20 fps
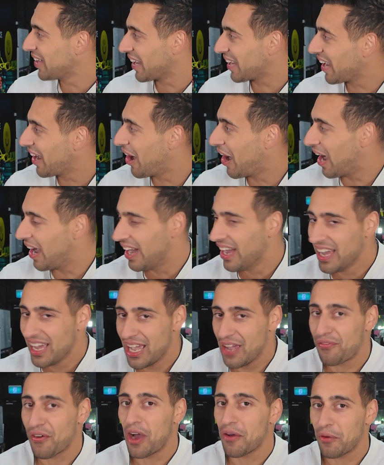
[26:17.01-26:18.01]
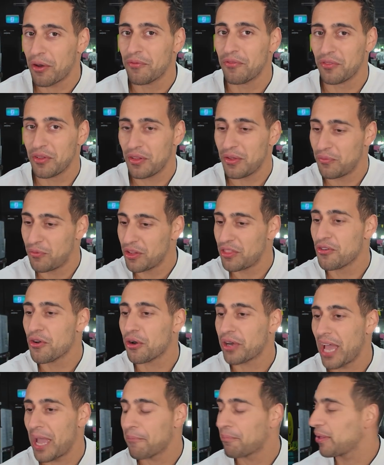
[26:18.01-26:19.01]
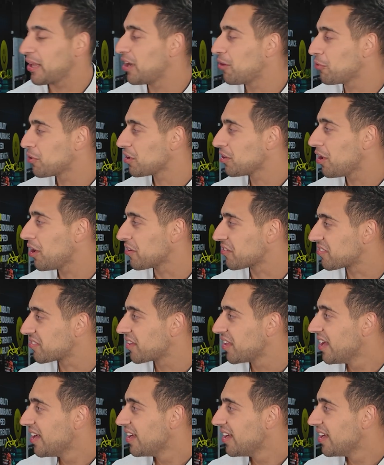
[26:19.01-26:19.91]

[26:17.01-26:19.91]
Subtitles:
Like, if I went with your game plan, I would have lost.